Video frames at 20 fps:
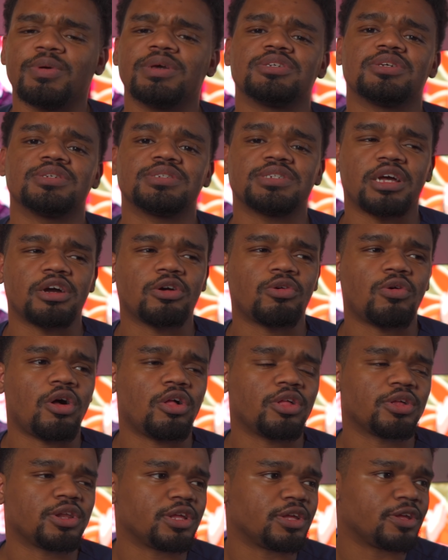based on sound
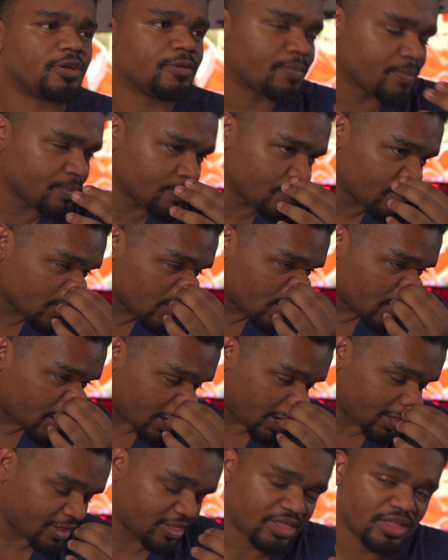quality,
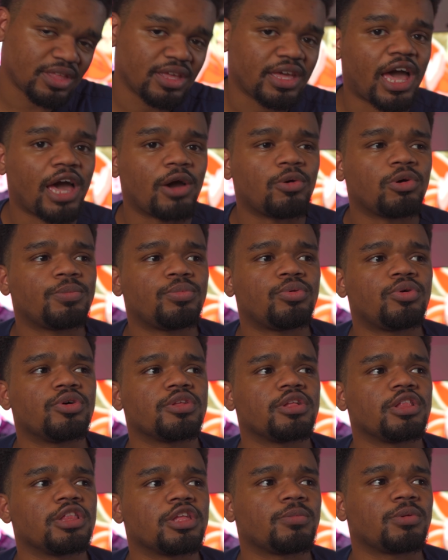I think I would put
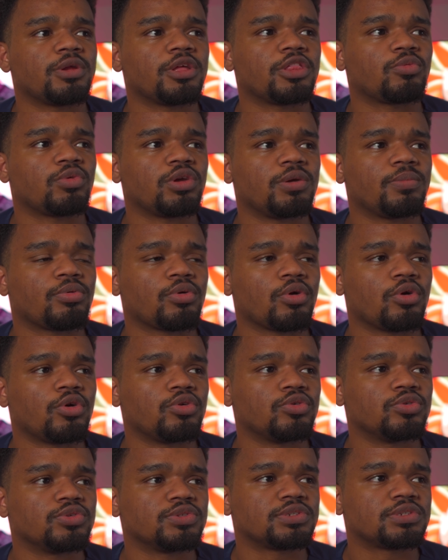the Liberty 3
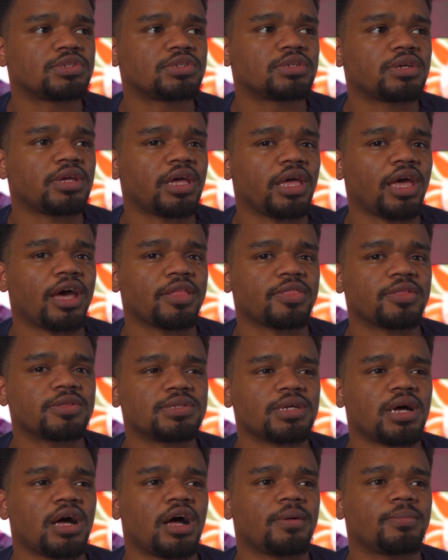Pros at the
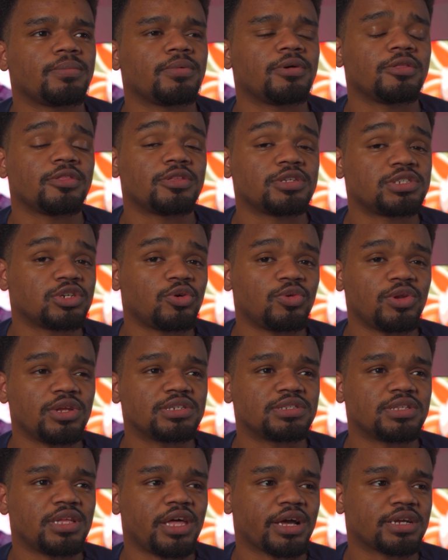top.
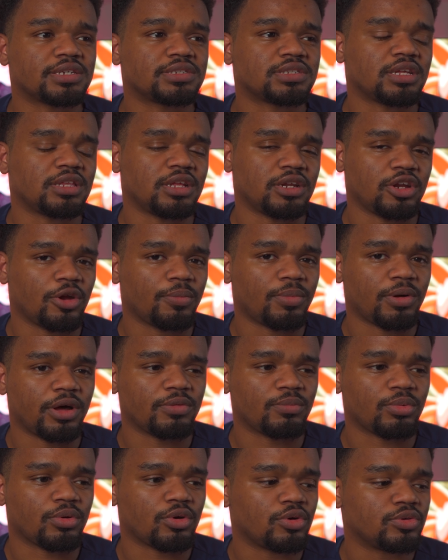Sony's next, and then
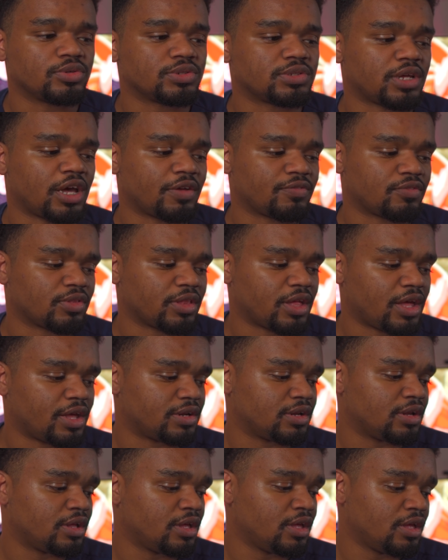AirPod Pros after that.